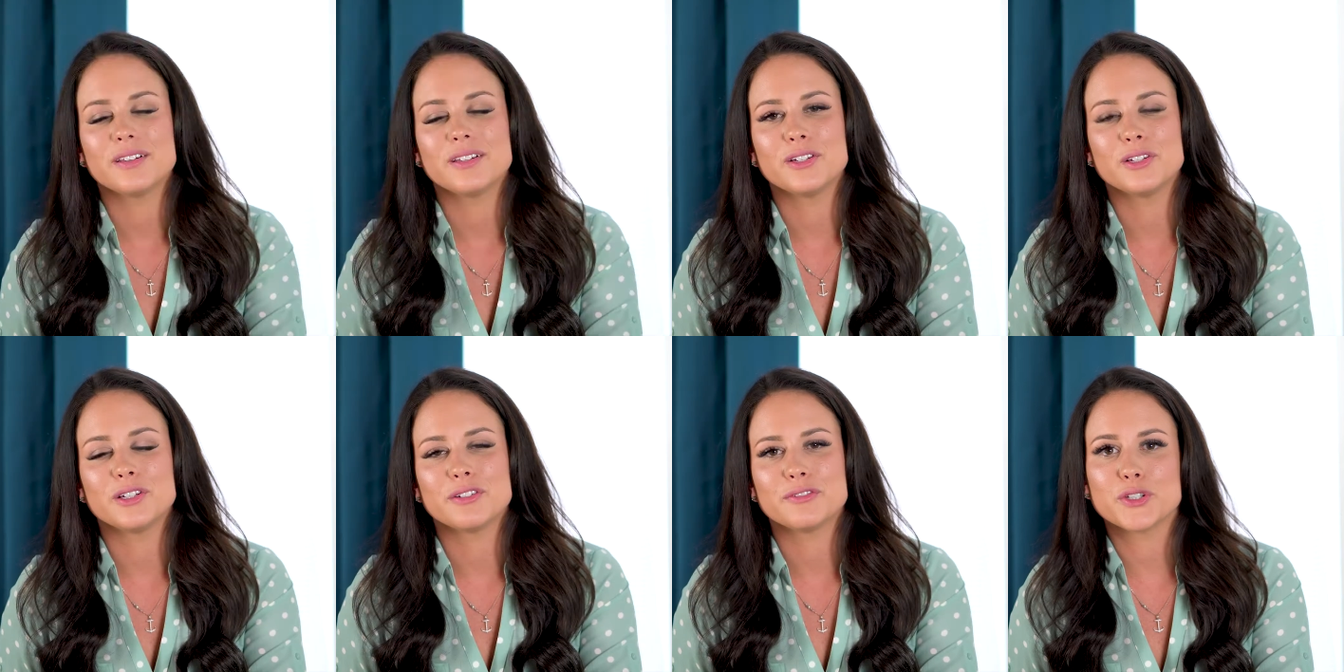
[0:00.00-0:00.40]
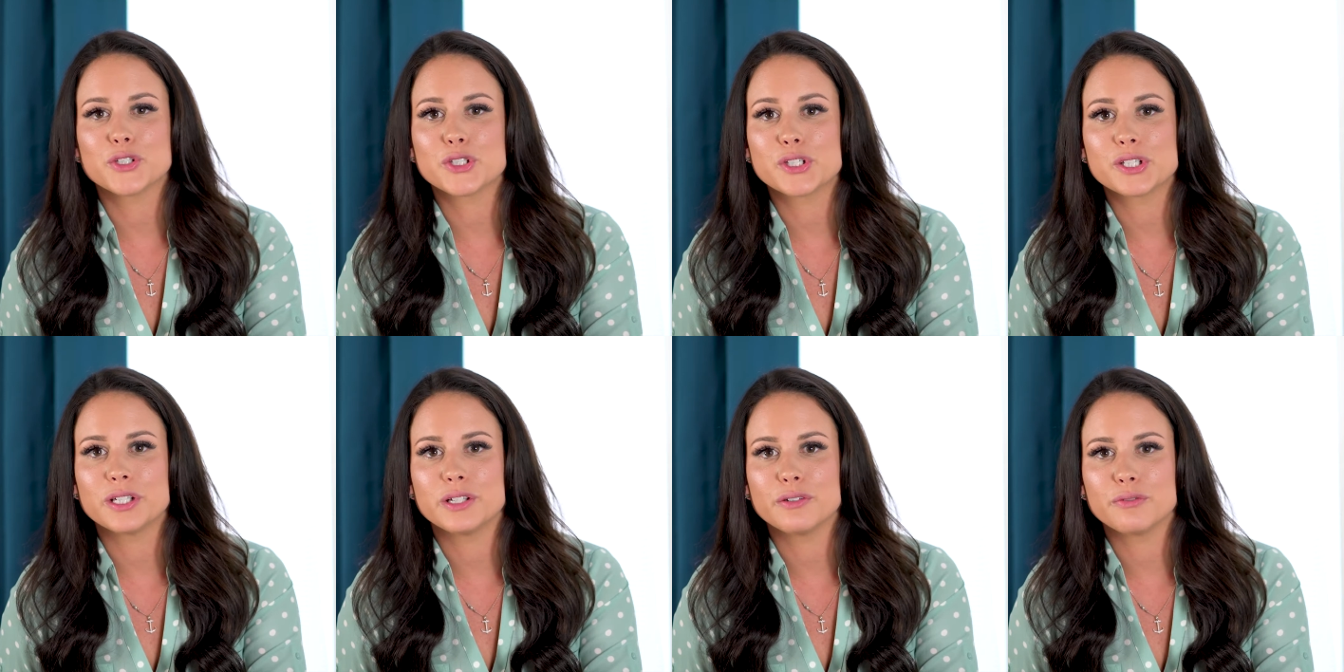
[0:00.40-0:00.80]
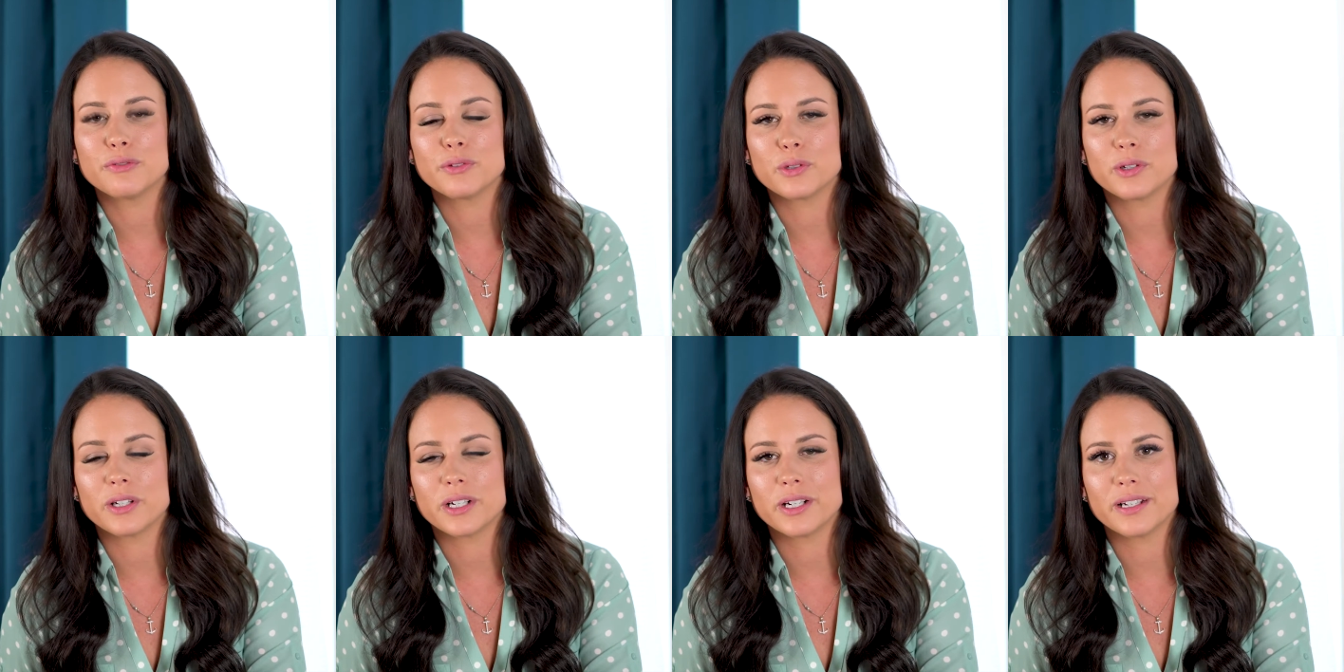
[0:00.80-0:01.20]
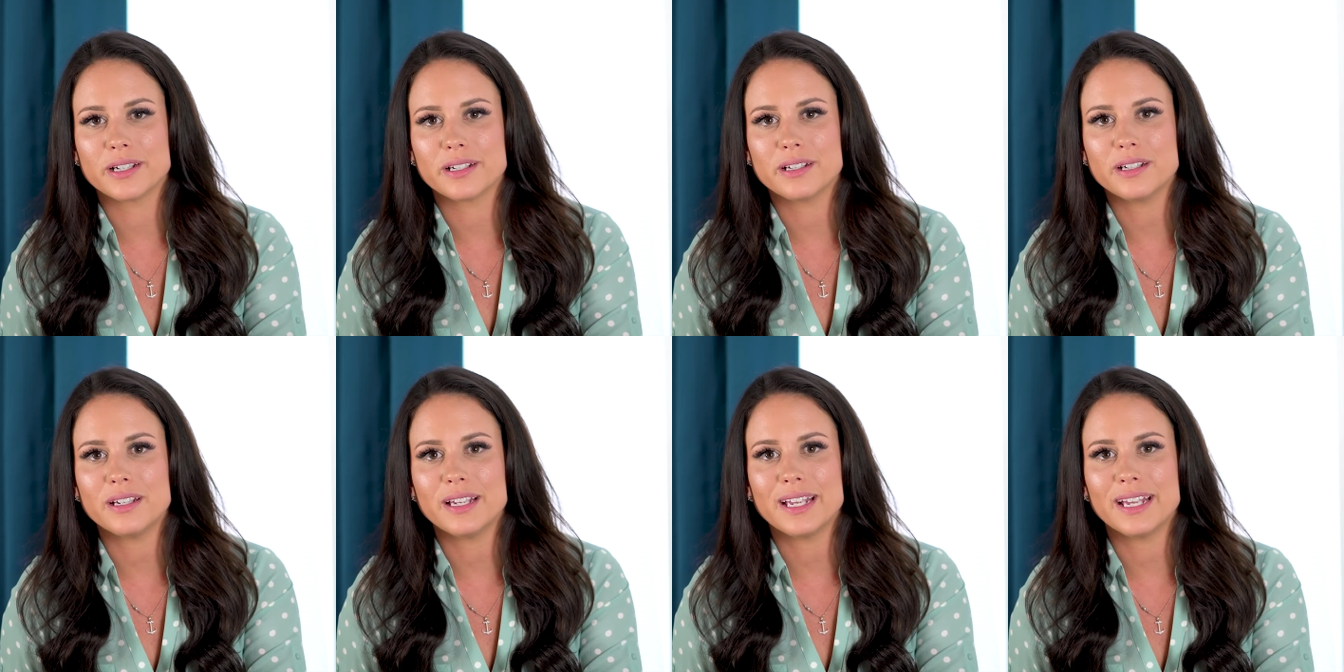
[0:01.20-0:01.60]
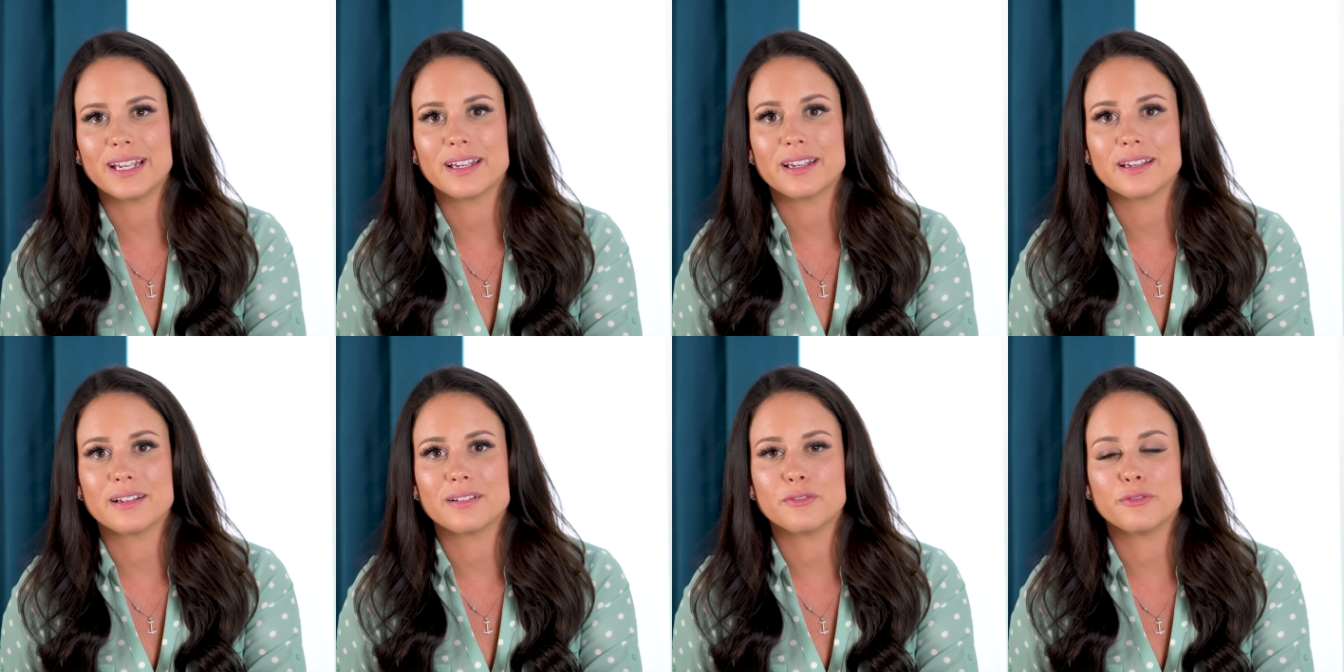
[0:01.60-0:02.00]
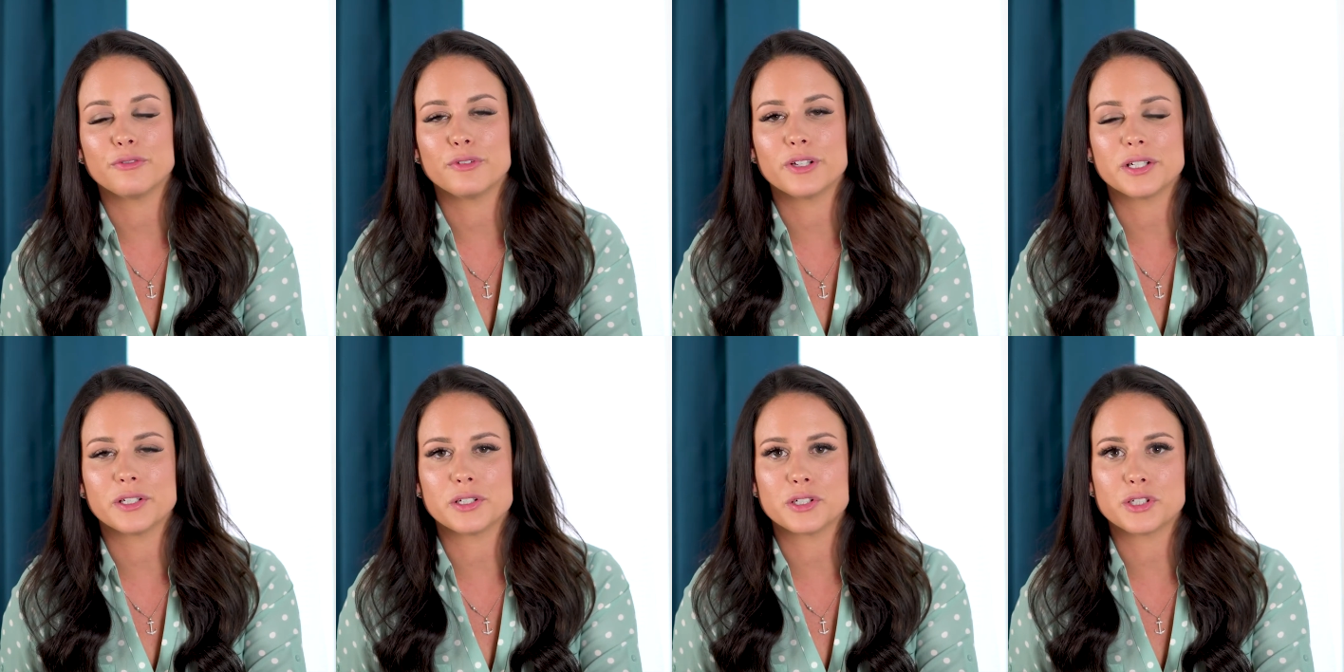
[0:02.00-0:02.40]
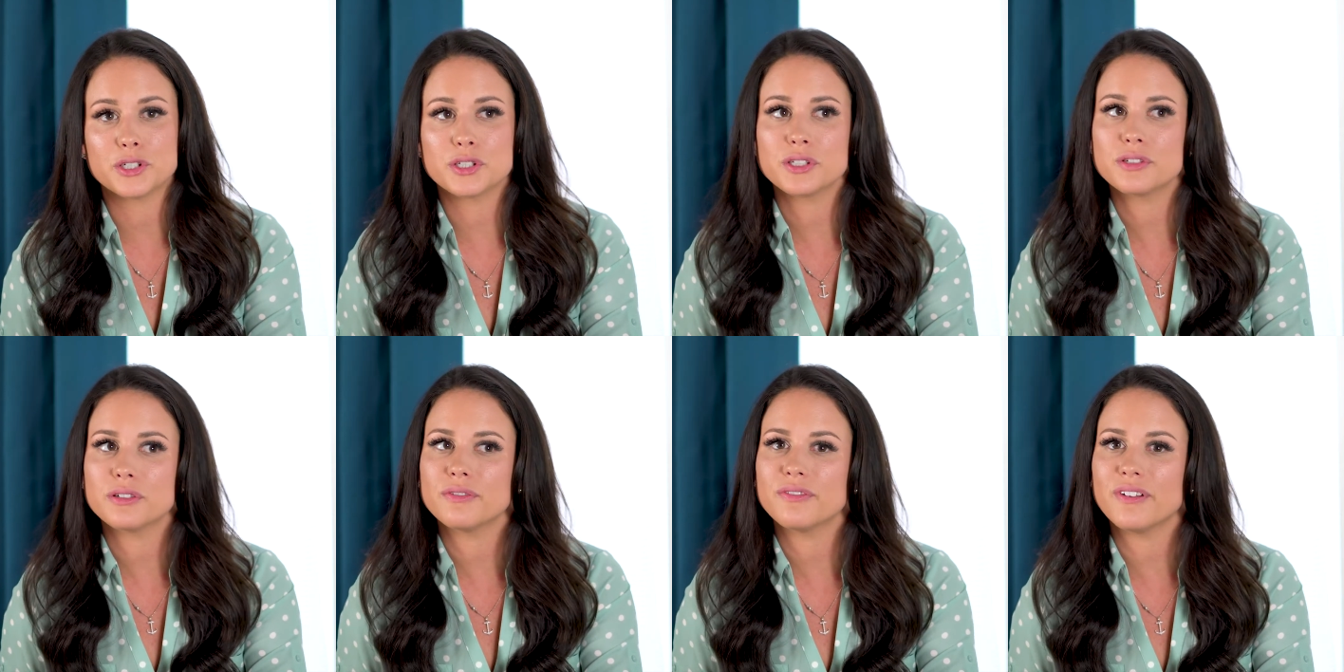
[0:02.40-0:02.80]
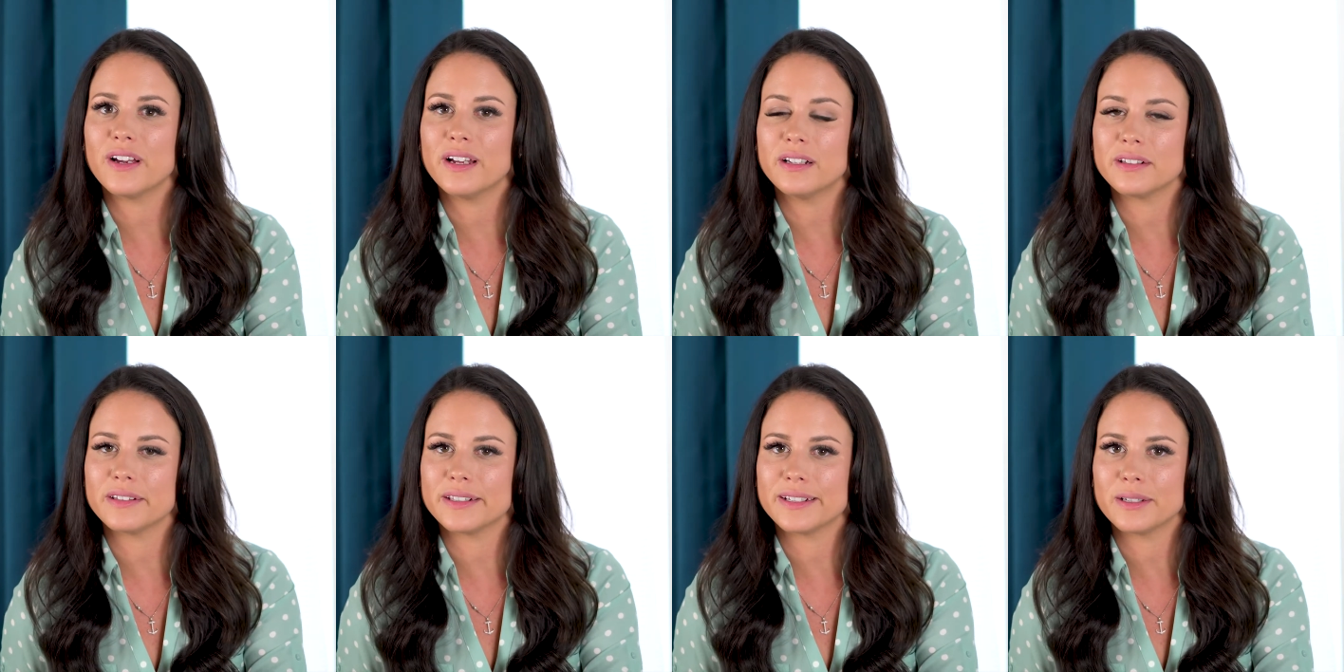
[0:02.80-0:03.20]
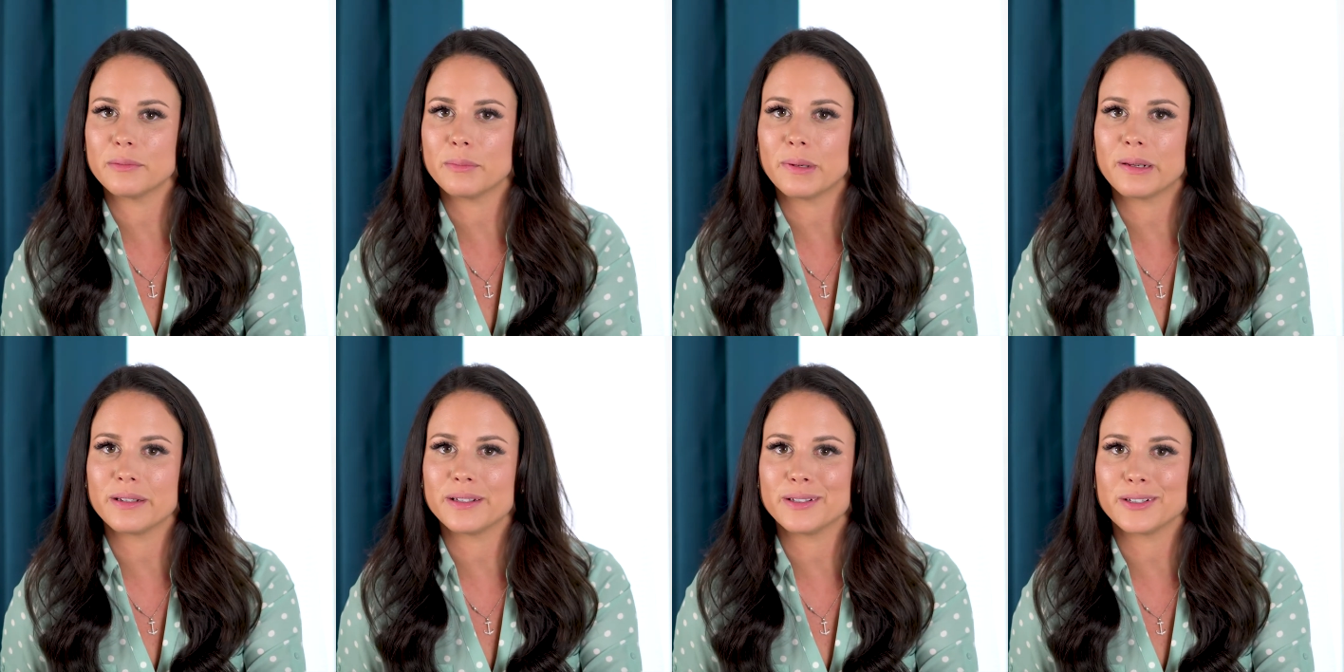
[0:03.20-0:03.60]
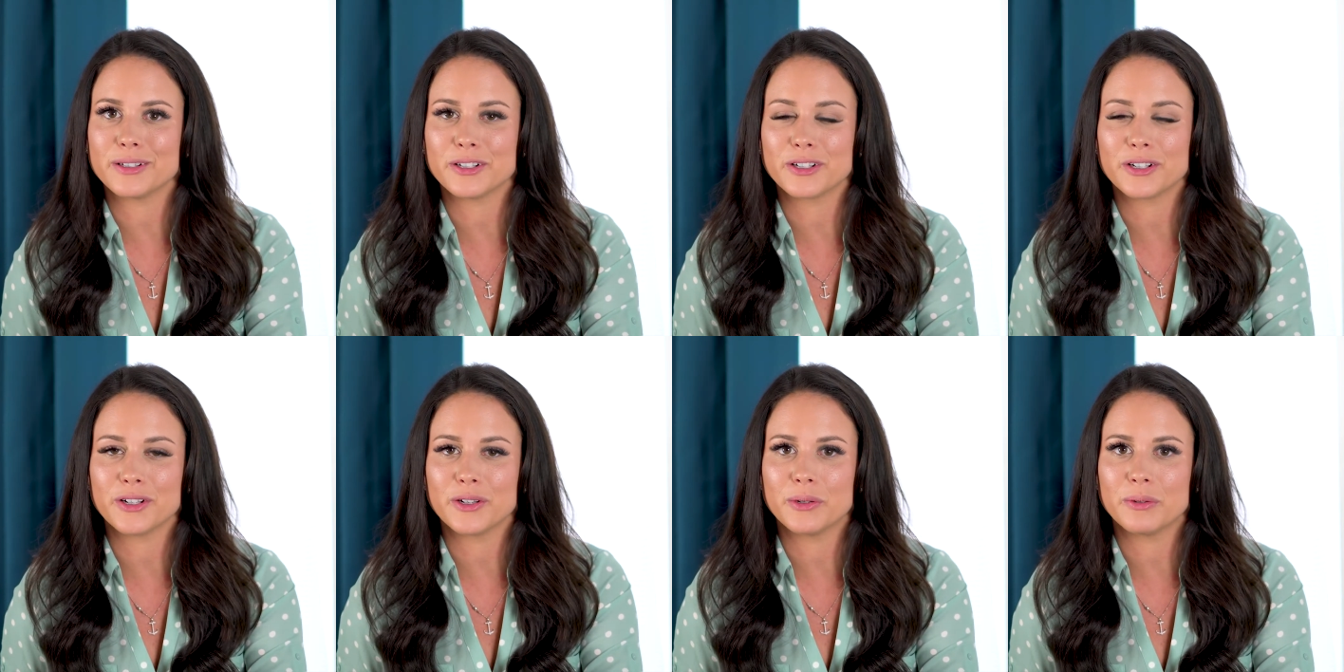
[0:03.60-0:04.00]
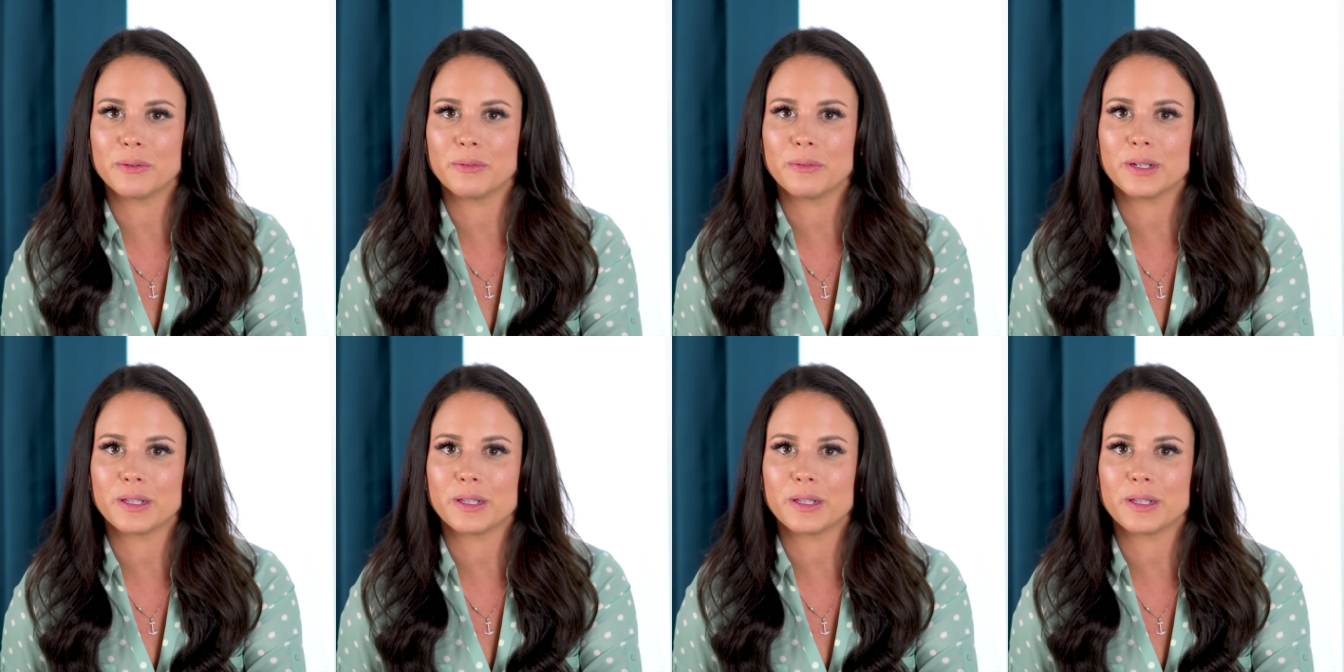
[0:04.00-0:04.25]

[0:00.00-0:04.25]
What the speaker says: the University of Florida and finished finally about a year ago